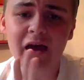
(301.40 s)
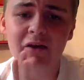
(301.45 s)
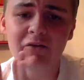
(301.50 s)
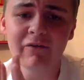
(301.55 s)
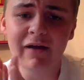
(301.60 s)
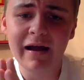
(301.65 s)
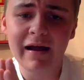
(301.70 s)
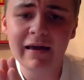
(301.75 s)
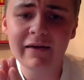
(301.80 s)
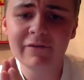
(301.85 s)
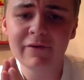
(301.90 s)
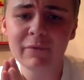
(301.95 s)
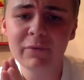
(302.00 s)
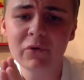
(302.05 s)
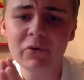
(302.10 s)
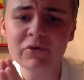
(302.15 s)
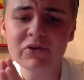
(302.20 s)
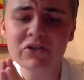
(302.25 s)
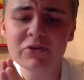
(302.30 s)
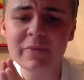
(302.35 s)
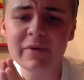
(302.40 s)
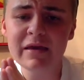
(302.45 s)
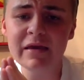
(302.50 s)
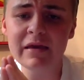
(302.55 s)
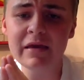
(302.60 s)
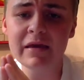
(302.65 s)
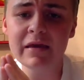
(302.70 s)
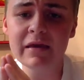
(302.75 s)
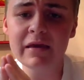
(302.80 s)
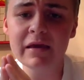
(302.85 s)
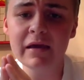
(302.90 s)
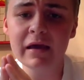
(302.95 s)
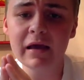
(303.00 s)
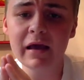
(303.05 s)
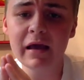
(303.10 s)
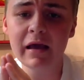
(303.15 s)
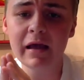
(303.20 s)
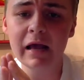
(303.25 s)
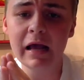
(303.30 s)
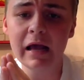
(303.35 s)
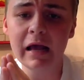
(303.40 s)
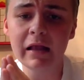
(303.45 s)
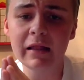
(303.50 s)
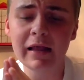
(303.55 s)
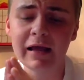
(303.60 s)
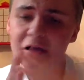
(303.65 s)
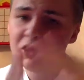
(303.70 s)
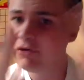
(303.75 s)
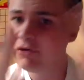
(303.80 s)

Right, if I'm going to be, like,